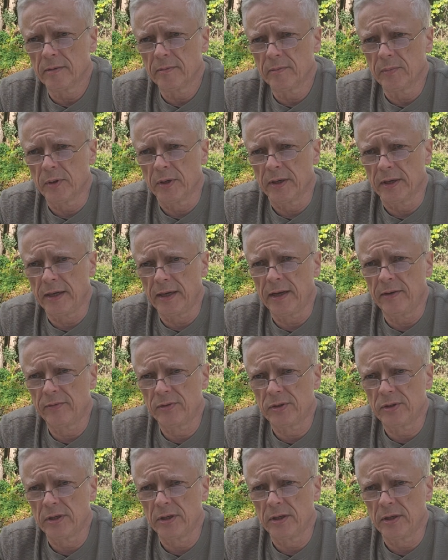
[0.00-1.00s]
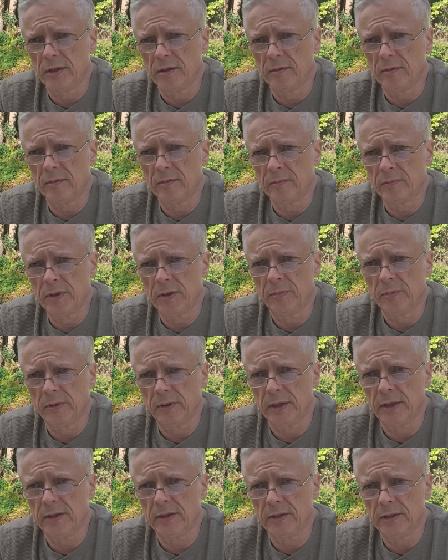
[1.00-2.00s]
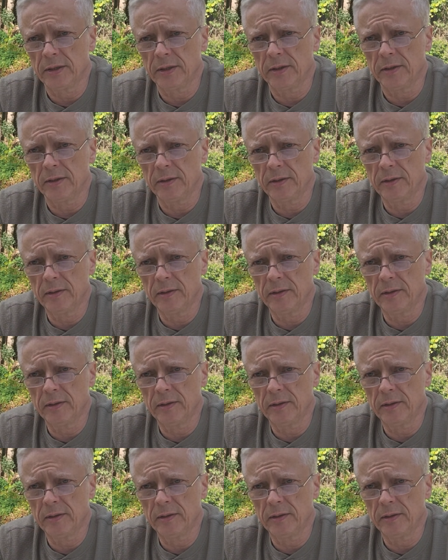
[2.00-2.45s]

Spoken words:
but I have seen people that did.